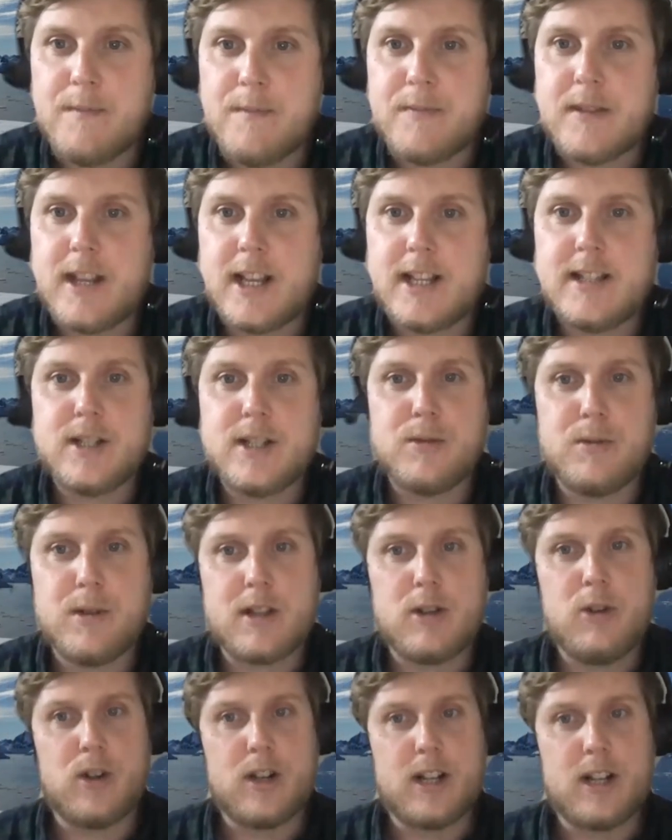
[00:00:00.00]
they deal
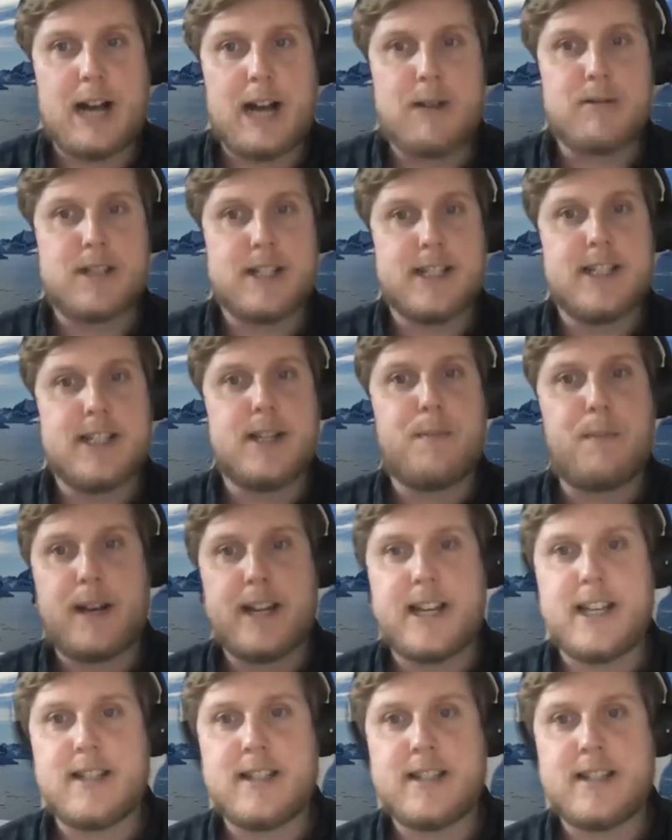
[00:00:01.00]
with local council and the
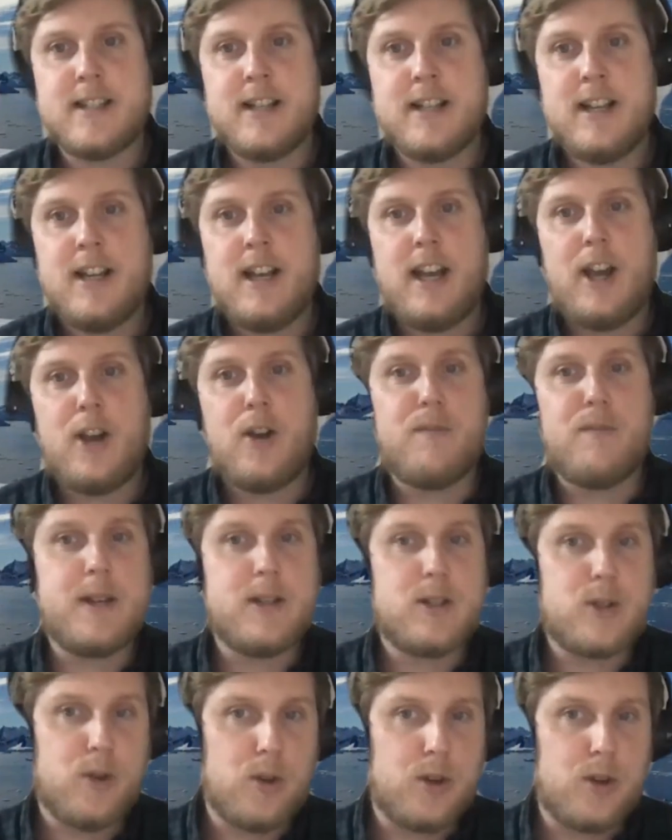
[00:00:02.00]
police who've
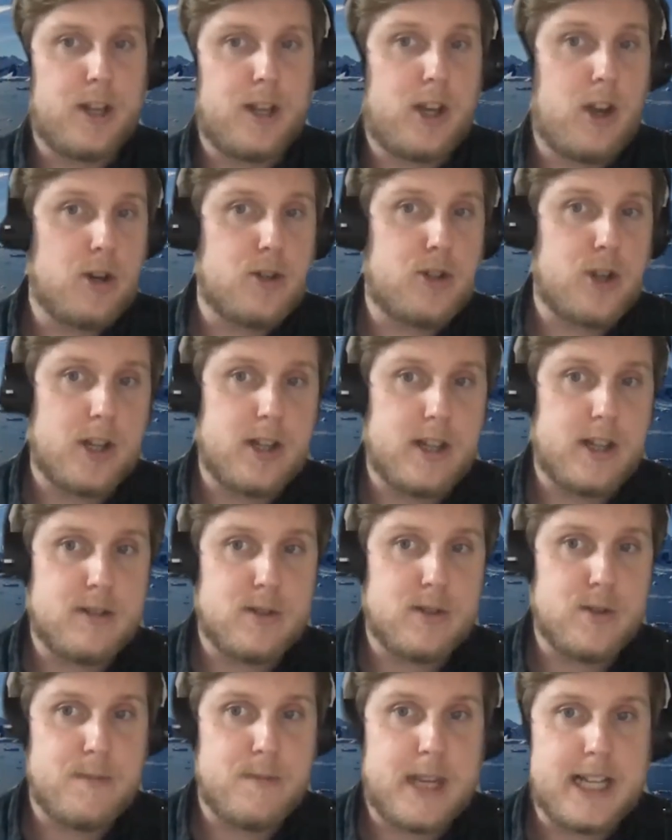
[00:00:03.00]
been told they can't join their
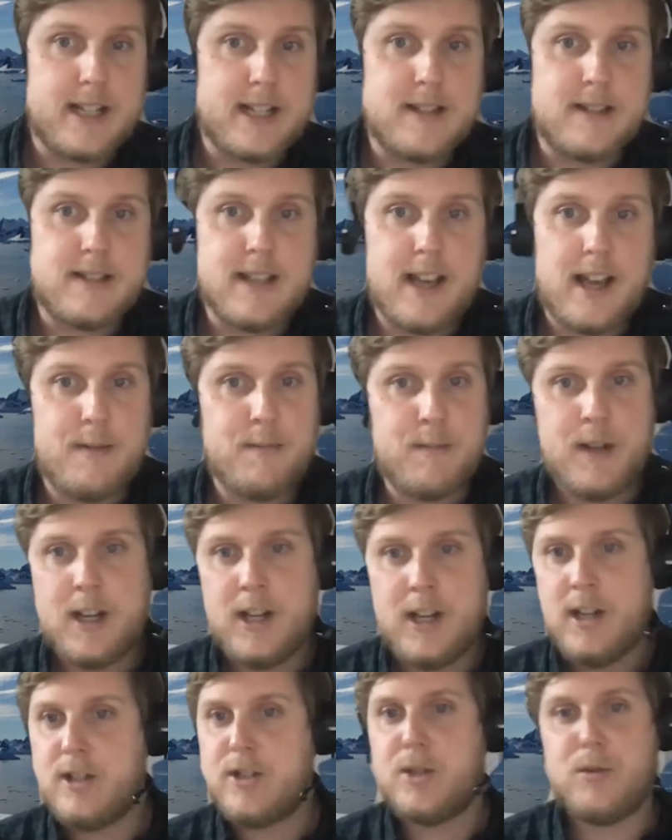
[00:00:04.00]
Zoom meetings.
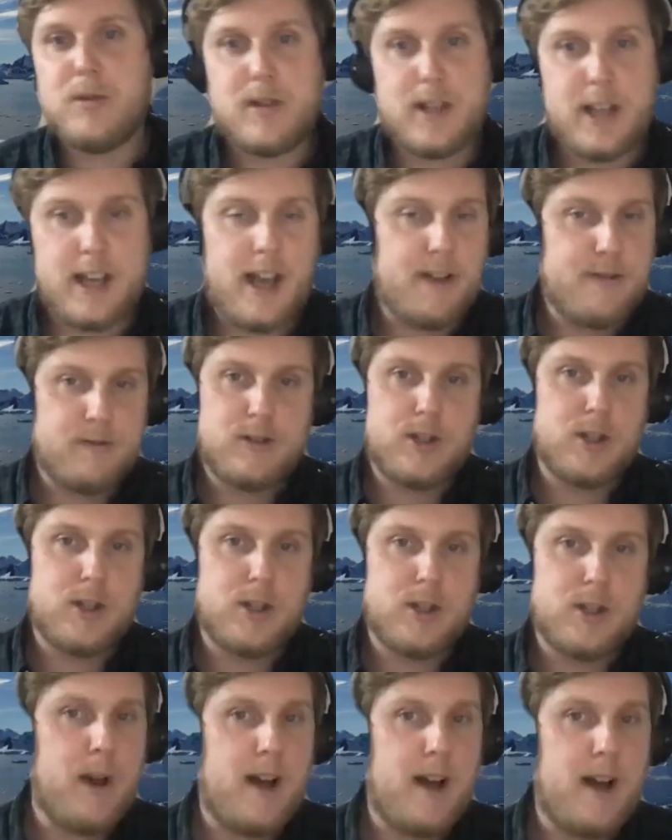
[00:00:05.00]
Do
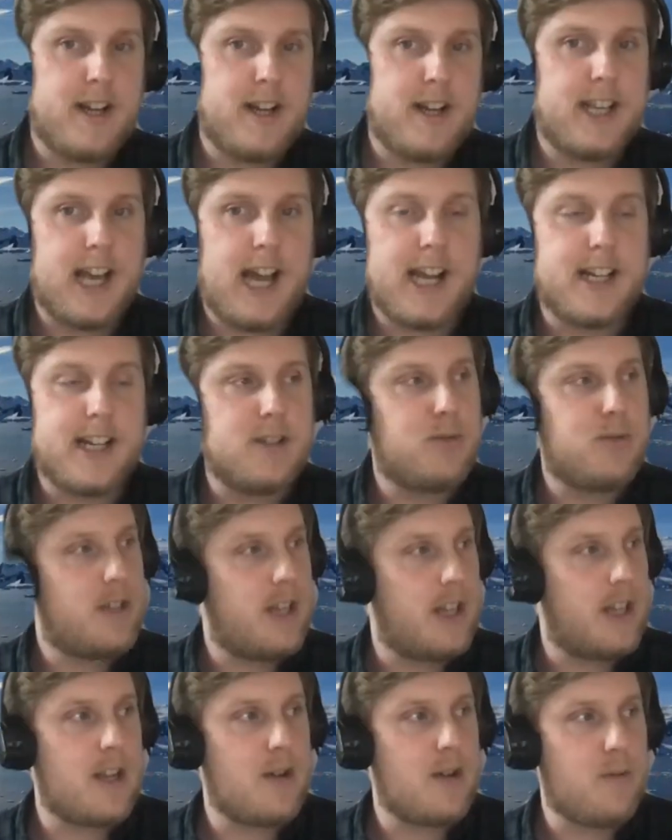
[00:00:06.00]
you have any guidance? Which
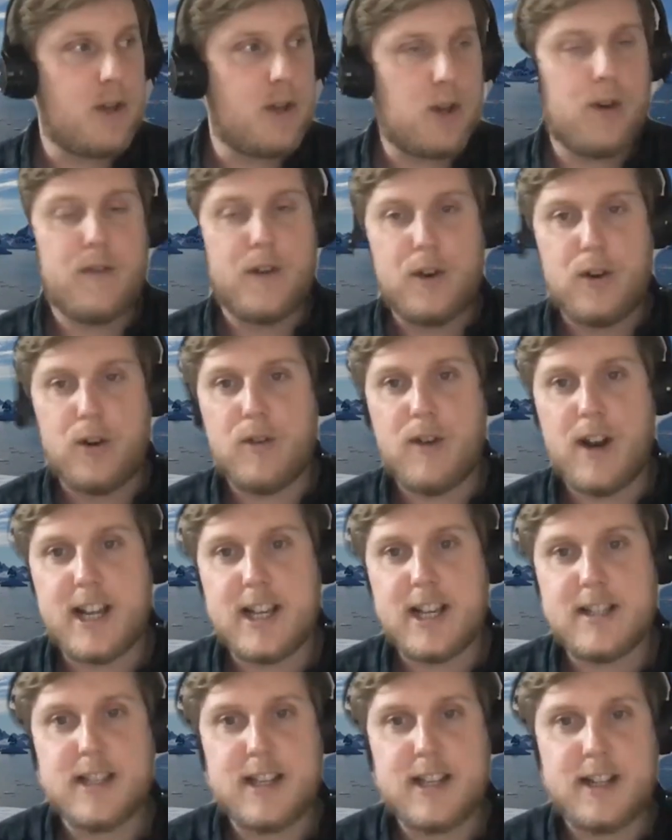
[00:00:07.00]
I think we covered
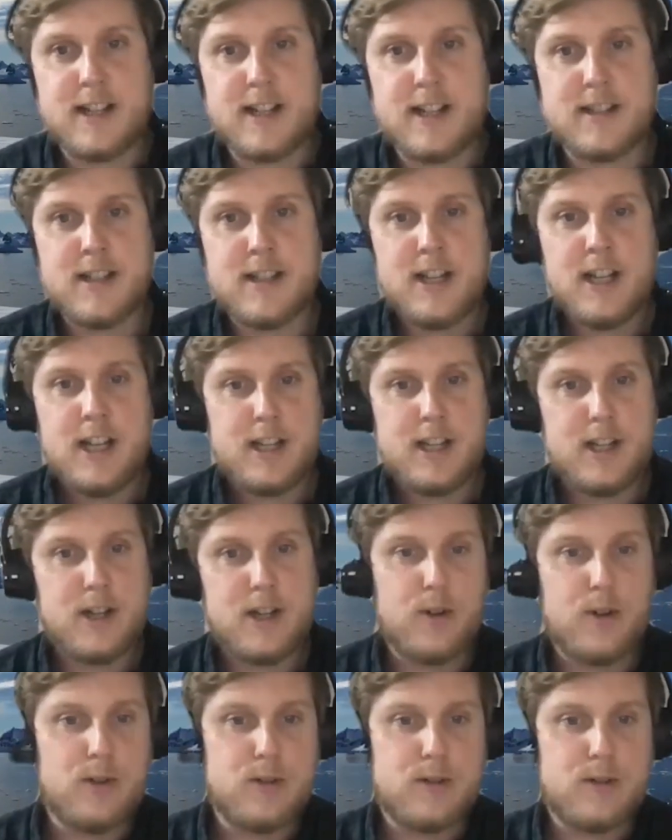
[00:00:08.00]
already, saying there's
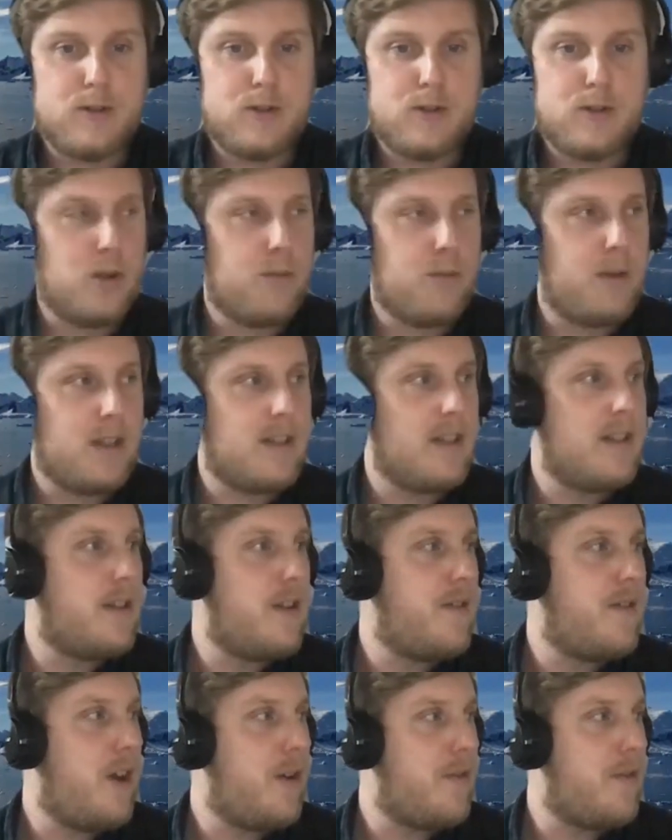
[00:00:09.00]
those two pieces
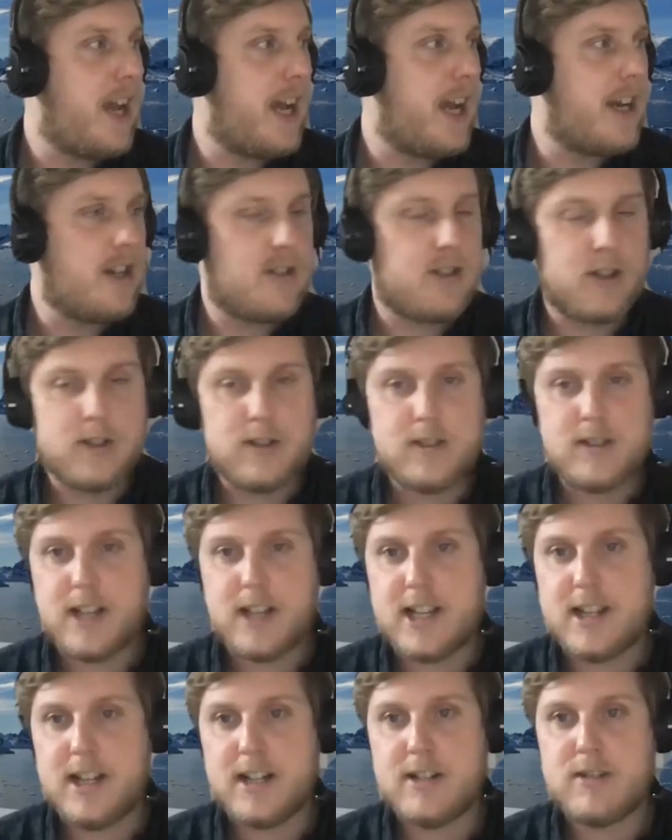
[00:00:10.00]
of guidance on your
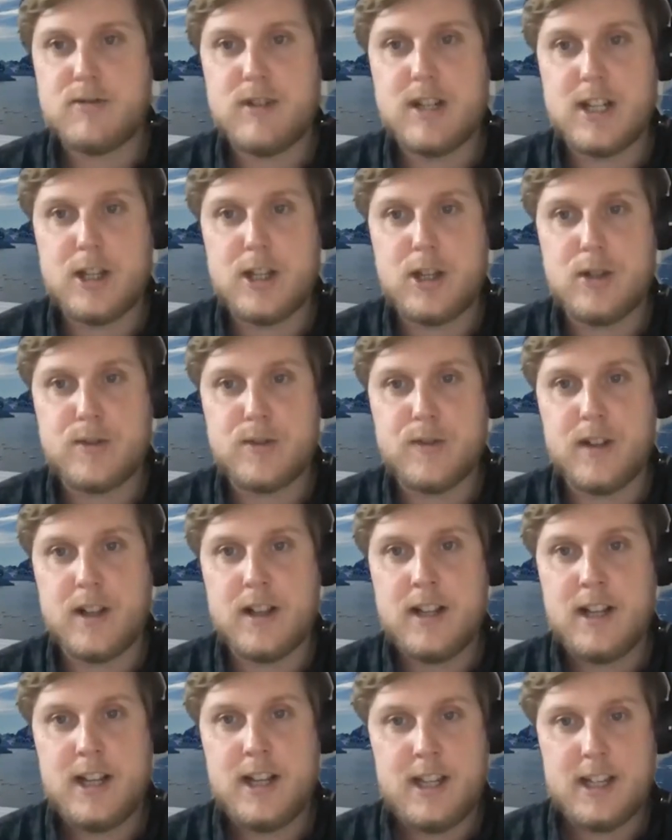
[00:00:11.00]
site that's really
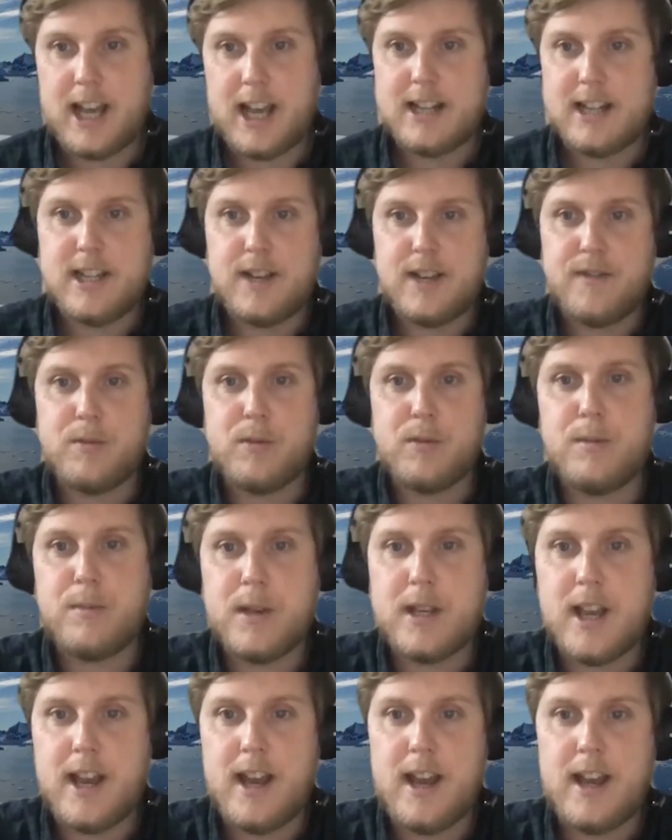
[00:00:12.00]
useful. Again, Devon will
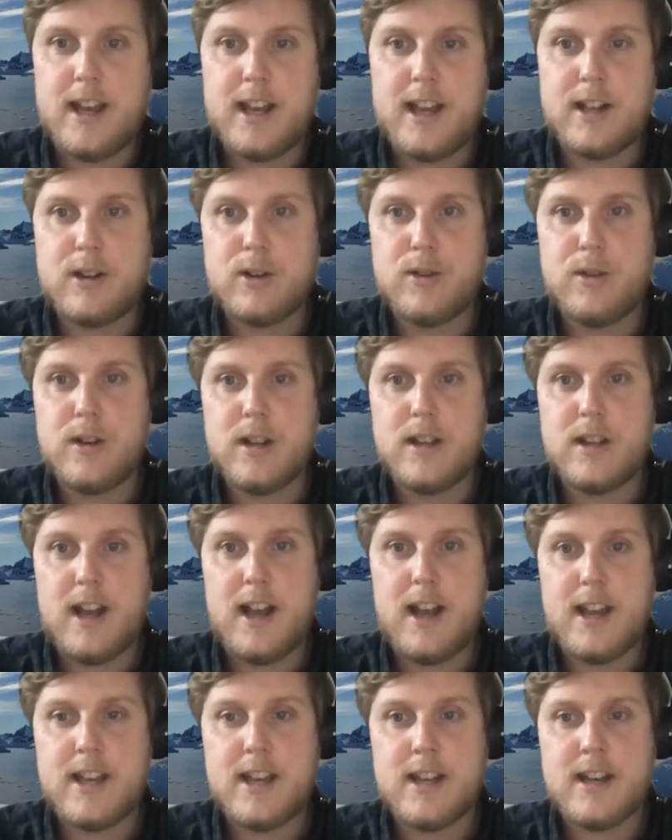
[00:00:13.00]
be including
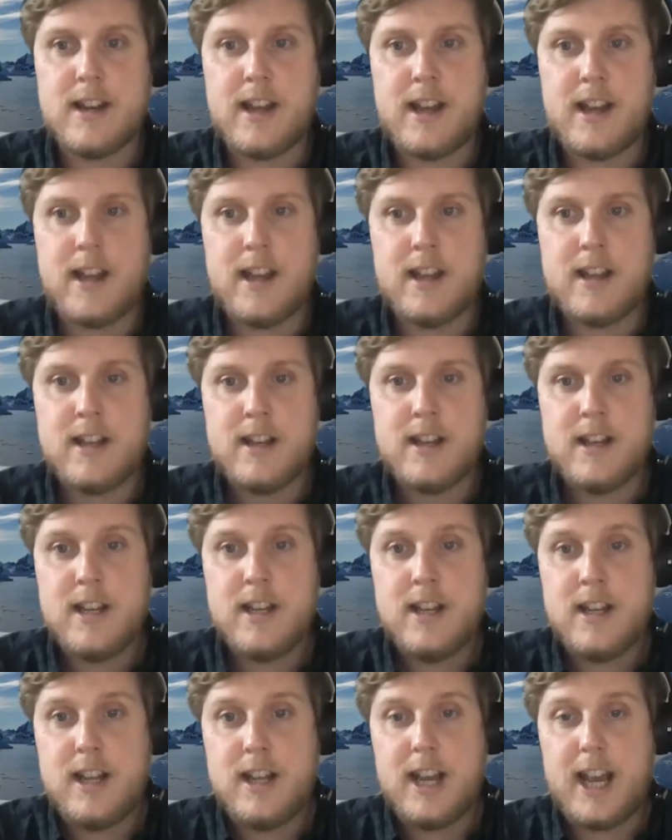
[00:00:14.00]
that
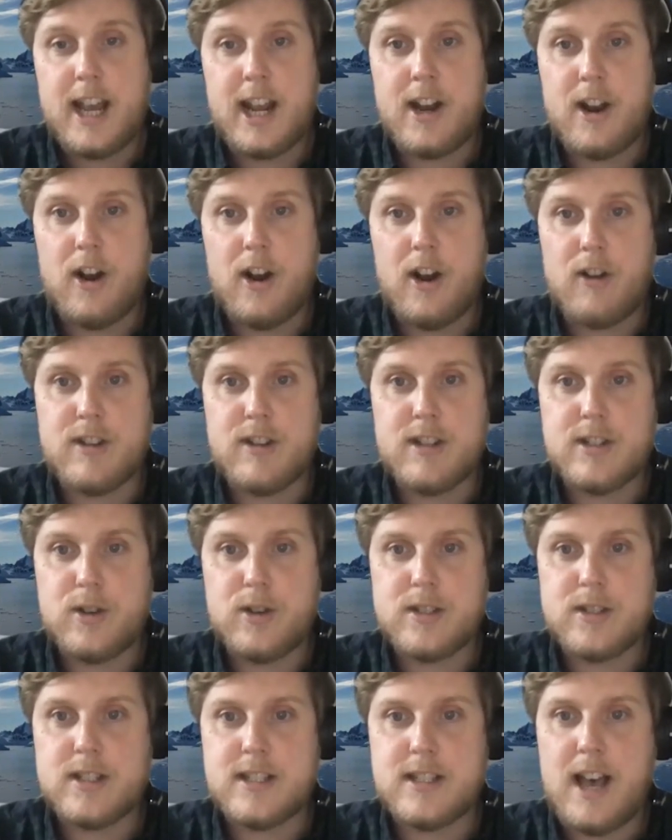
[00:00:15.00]
in our
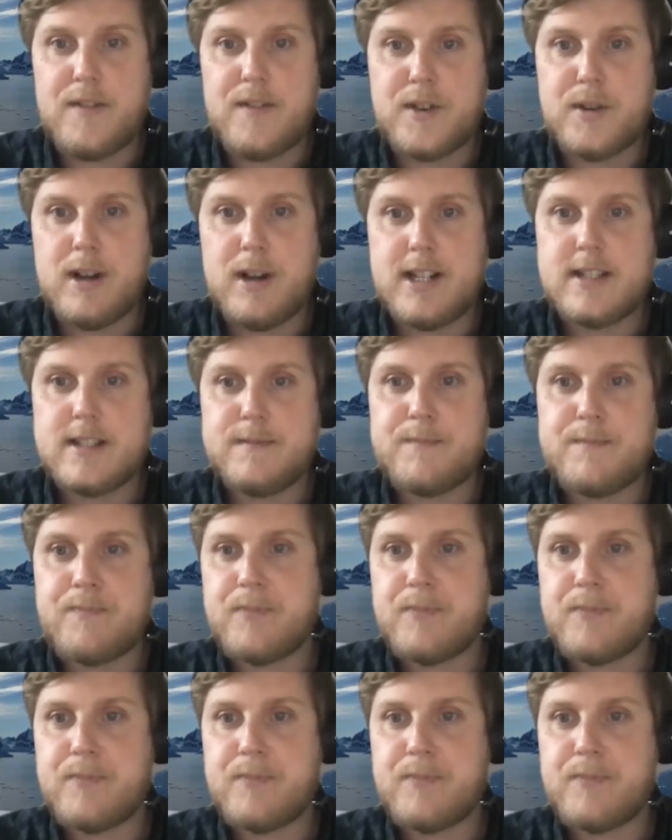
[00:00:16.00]
resources afterwards.